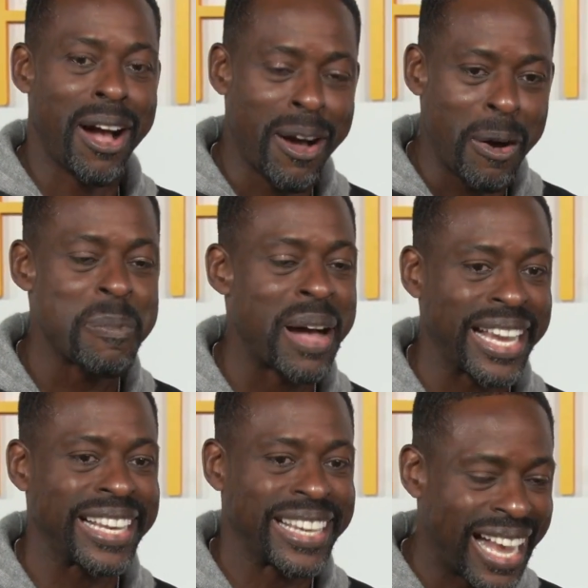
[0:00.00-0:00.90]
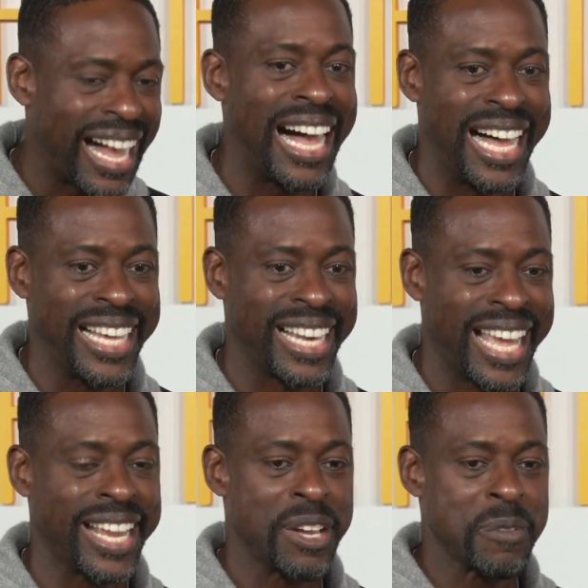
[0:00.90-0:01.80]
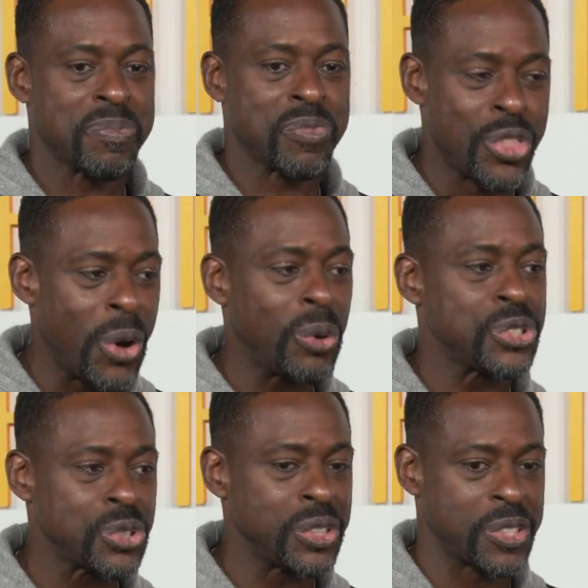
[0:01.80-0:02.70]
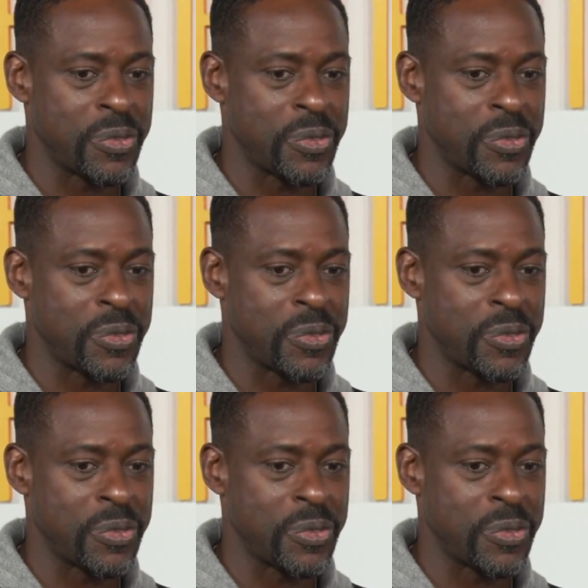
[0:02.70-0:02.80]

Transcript: oh my God, like those sorts